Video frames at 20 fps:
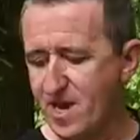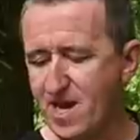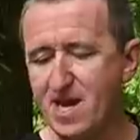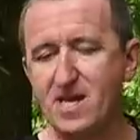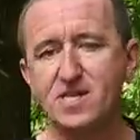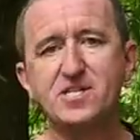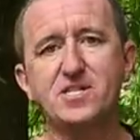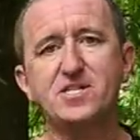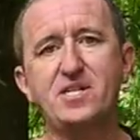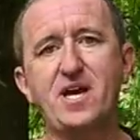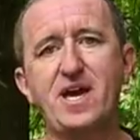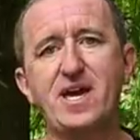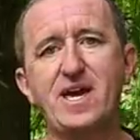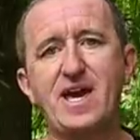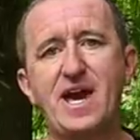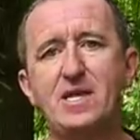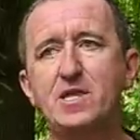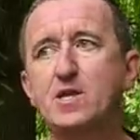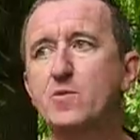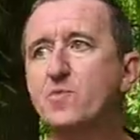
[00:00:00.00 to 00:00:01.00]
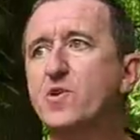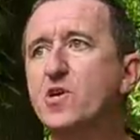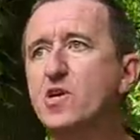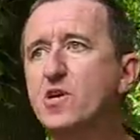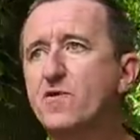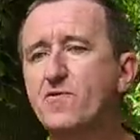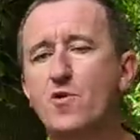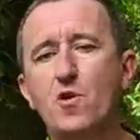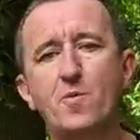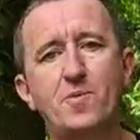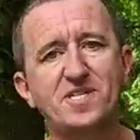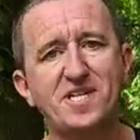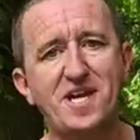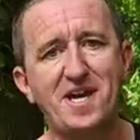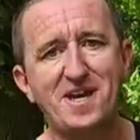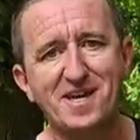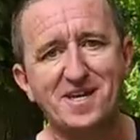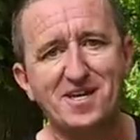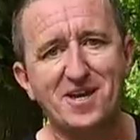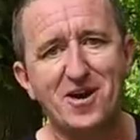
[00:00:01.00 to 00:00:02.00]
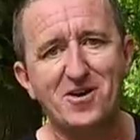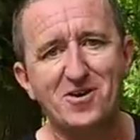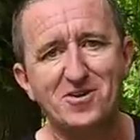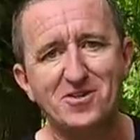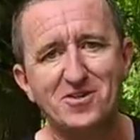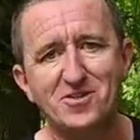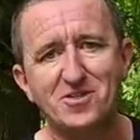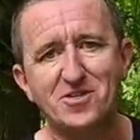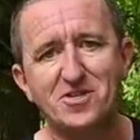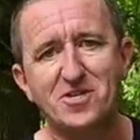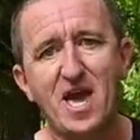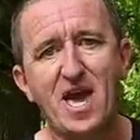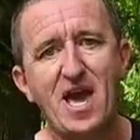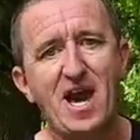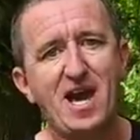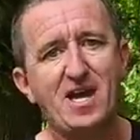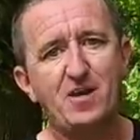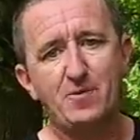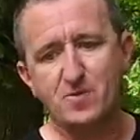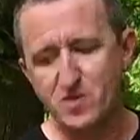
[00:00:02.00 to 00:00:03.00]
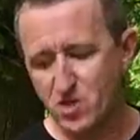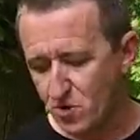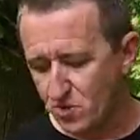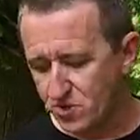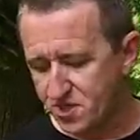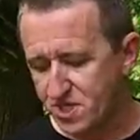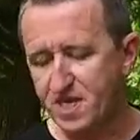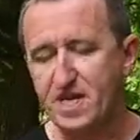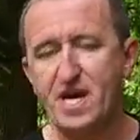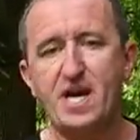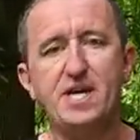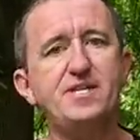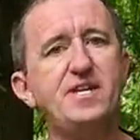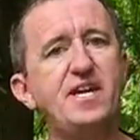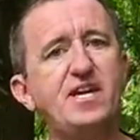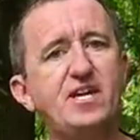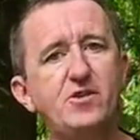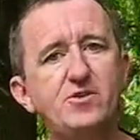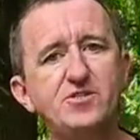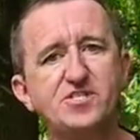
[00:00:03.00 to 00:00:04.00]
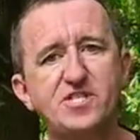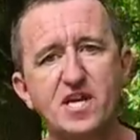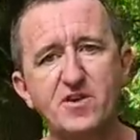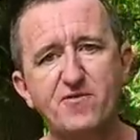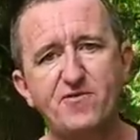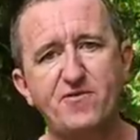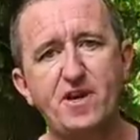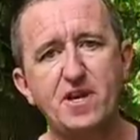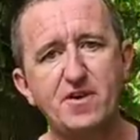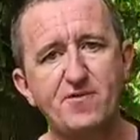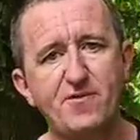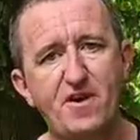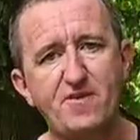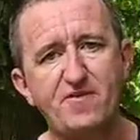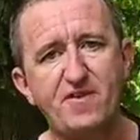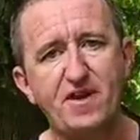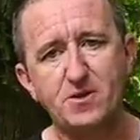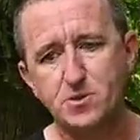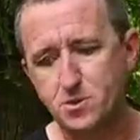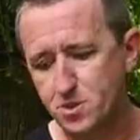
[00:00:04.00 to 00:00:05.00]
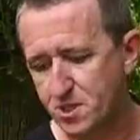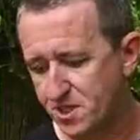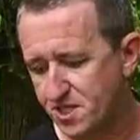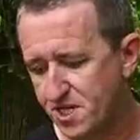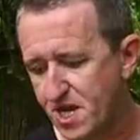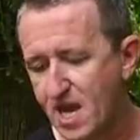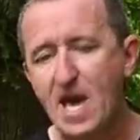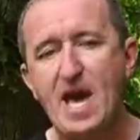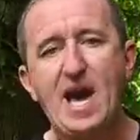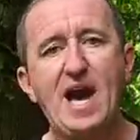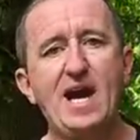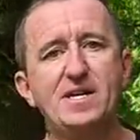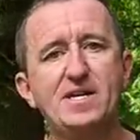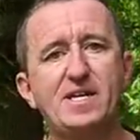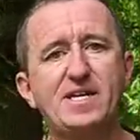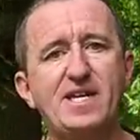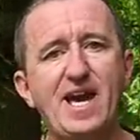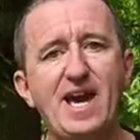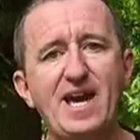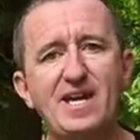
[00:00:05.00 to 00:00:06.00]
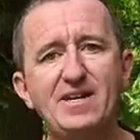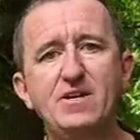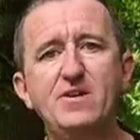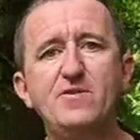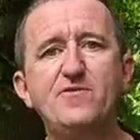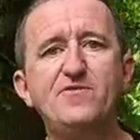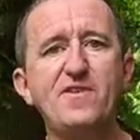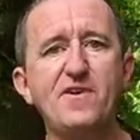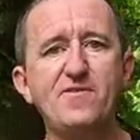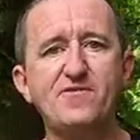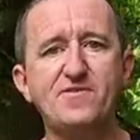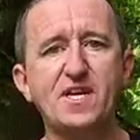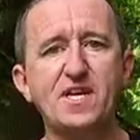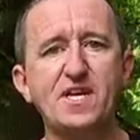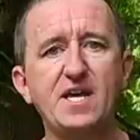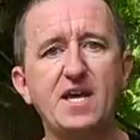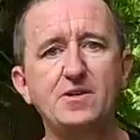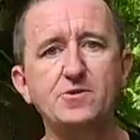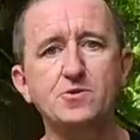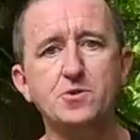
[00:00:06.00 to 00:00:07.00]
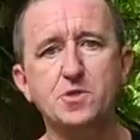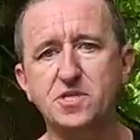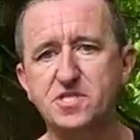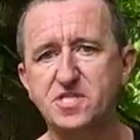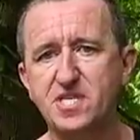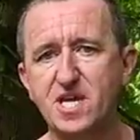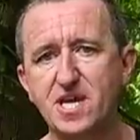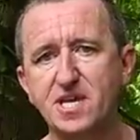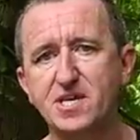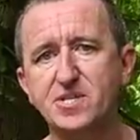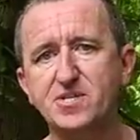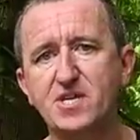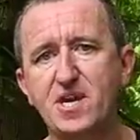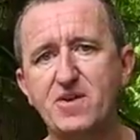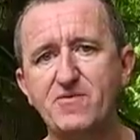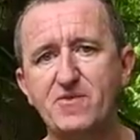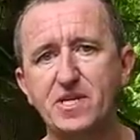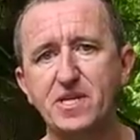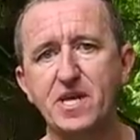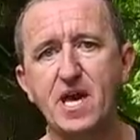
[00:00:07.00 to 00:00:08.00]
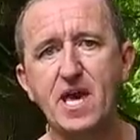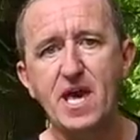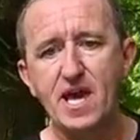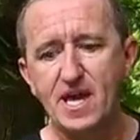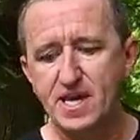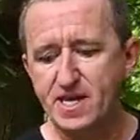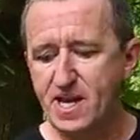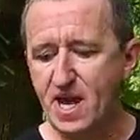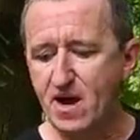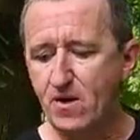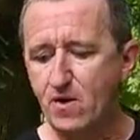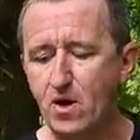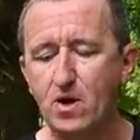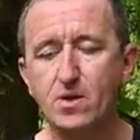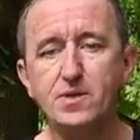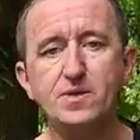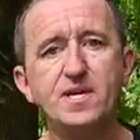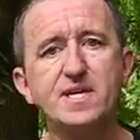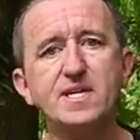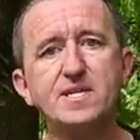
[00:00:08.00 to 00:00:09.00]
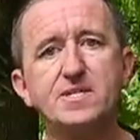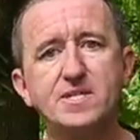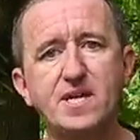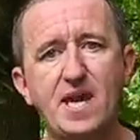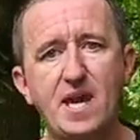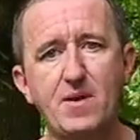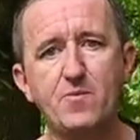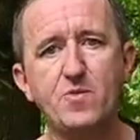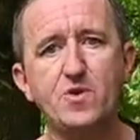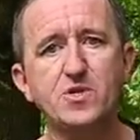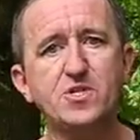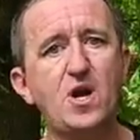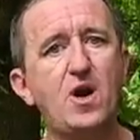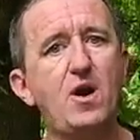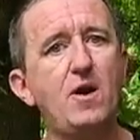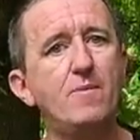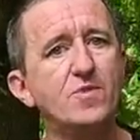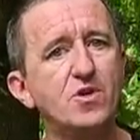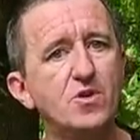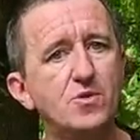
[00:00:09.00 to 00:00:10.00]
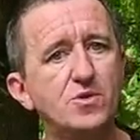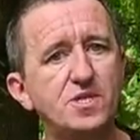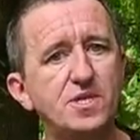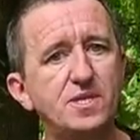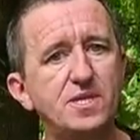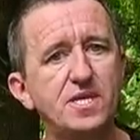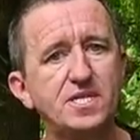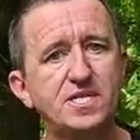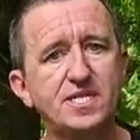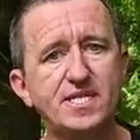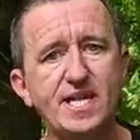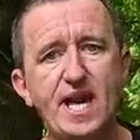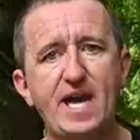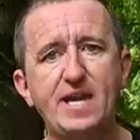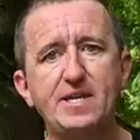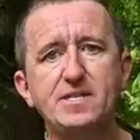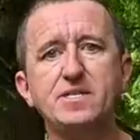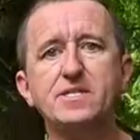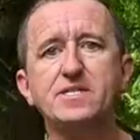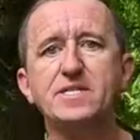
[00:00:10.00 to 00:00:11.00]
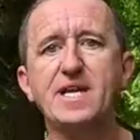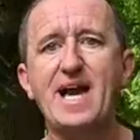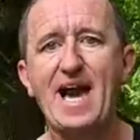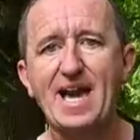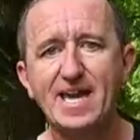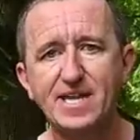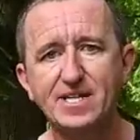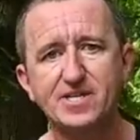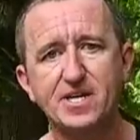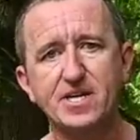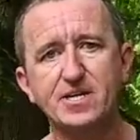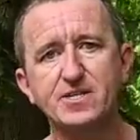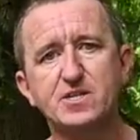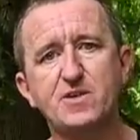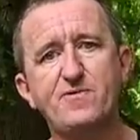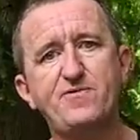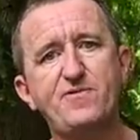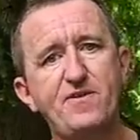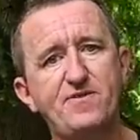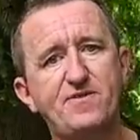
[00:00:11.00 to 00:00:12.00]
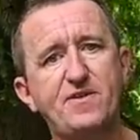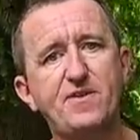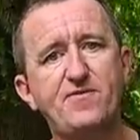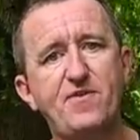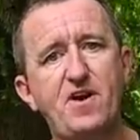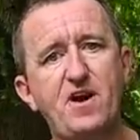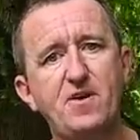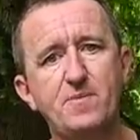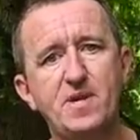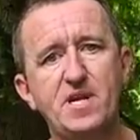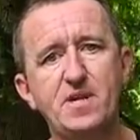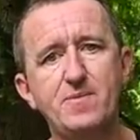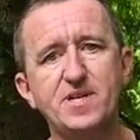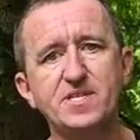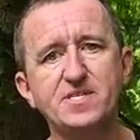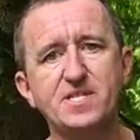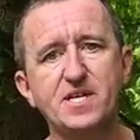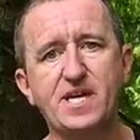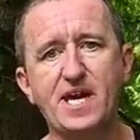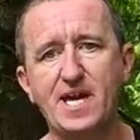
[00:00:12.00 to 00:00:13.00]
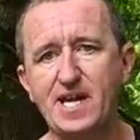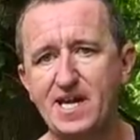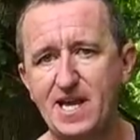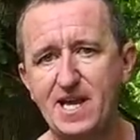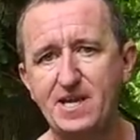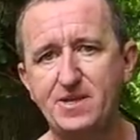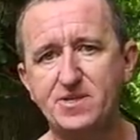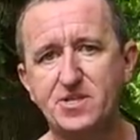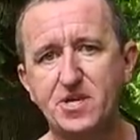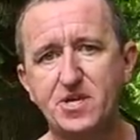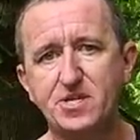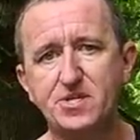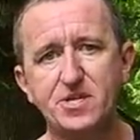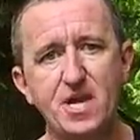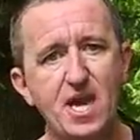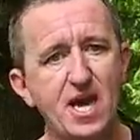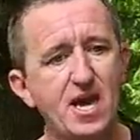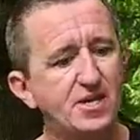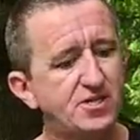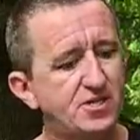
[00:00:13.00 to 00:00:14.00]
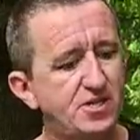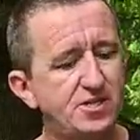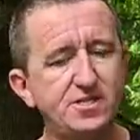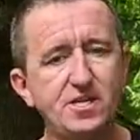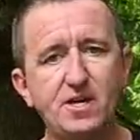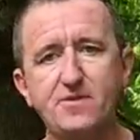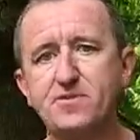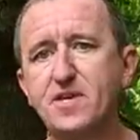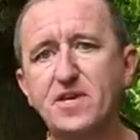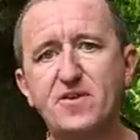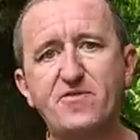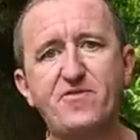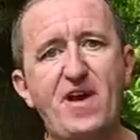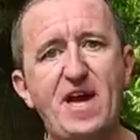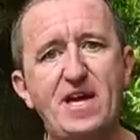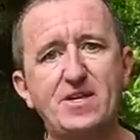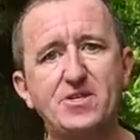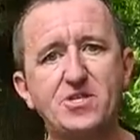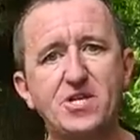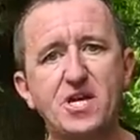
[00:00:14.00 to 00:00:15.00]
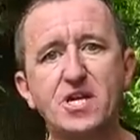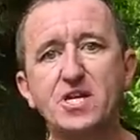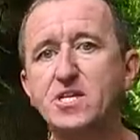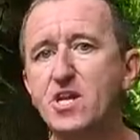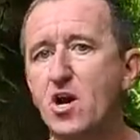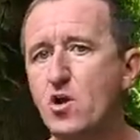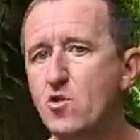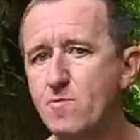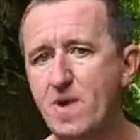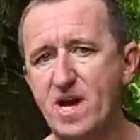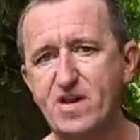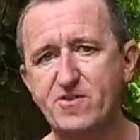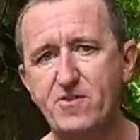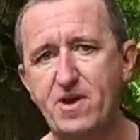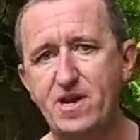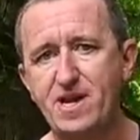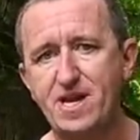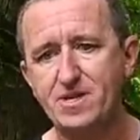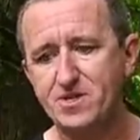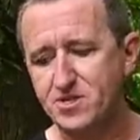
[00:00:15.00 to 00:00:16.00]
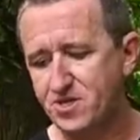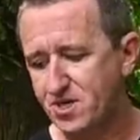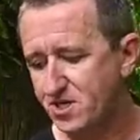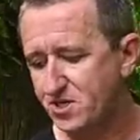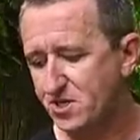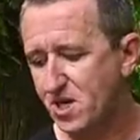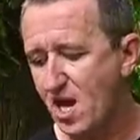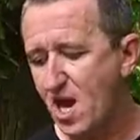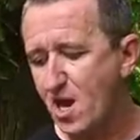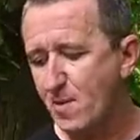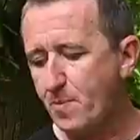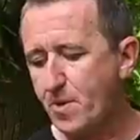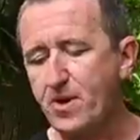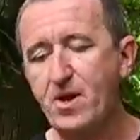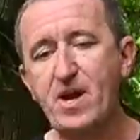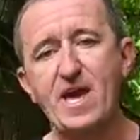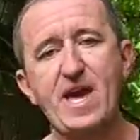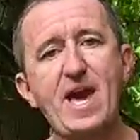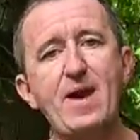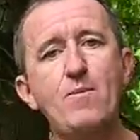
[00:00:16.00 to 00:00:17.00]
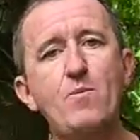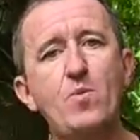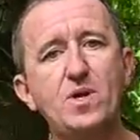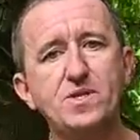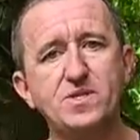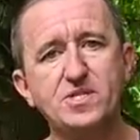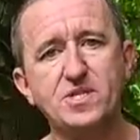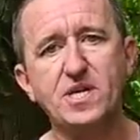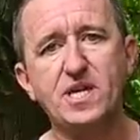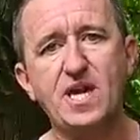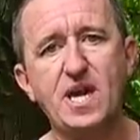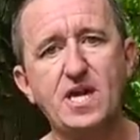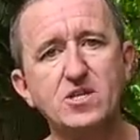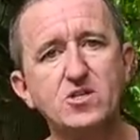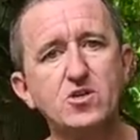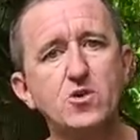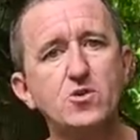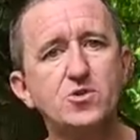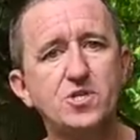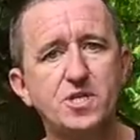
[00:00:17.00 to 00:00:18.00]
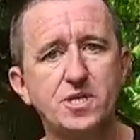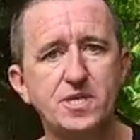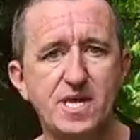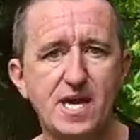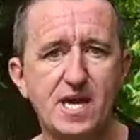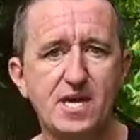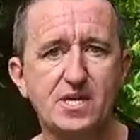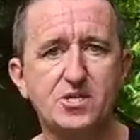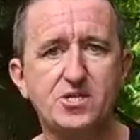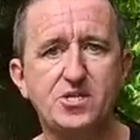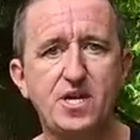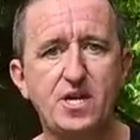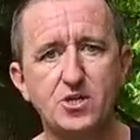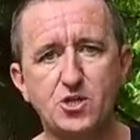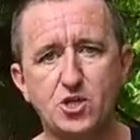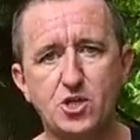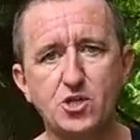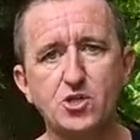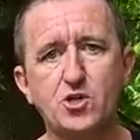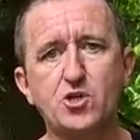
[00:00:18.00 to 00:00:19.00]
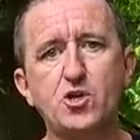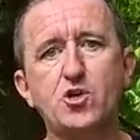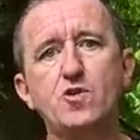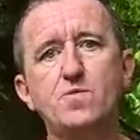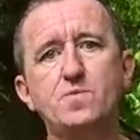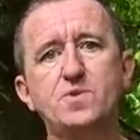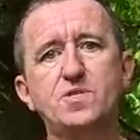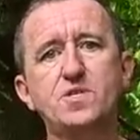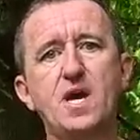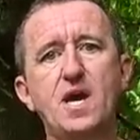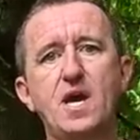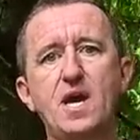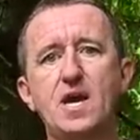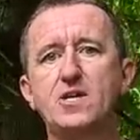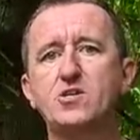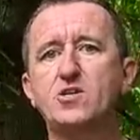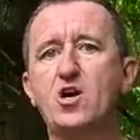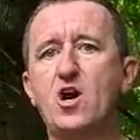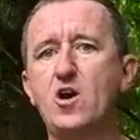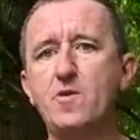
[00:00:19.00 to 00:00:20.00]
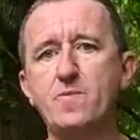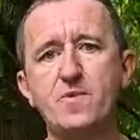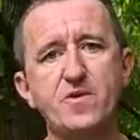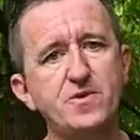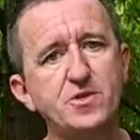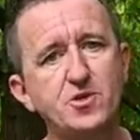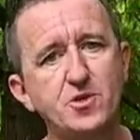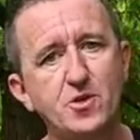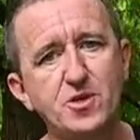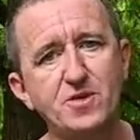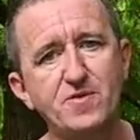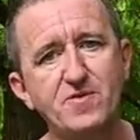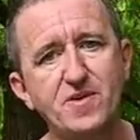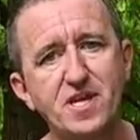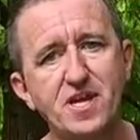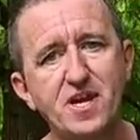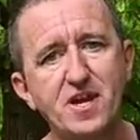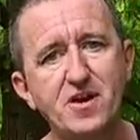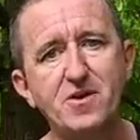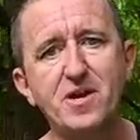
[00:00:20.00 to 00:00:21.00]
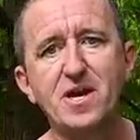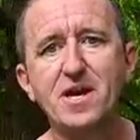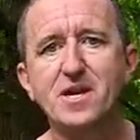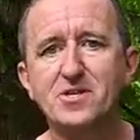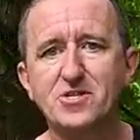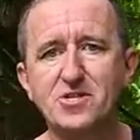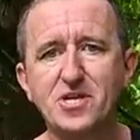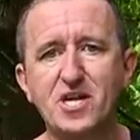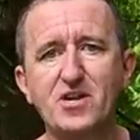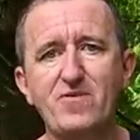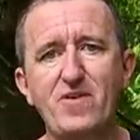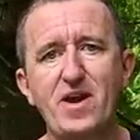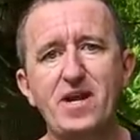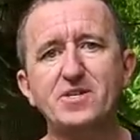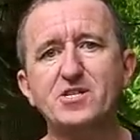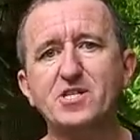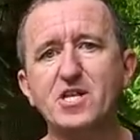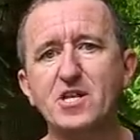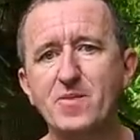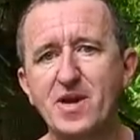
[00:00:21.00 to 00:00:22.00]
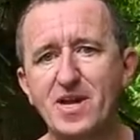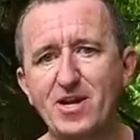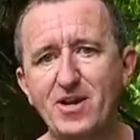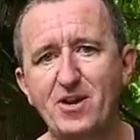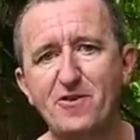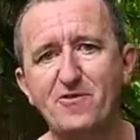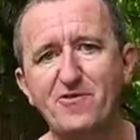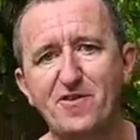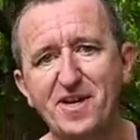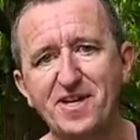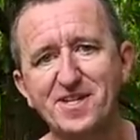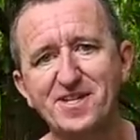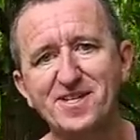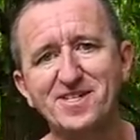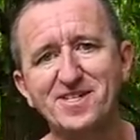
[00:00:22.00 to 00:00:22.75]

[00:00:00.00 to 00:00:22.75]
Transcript: here today at the beautiful Botanic Gardens and I'm using a Nikon D3500 and a Canon 1500 T7. Now on these cameras I'm using the standard 18 to 55 millimeter kit lenses, so nothing fancy, no macro lenses, but I am once again using the extension tubes. So I hope you enjoy the video. Stick around, it's going to be a lot of fun.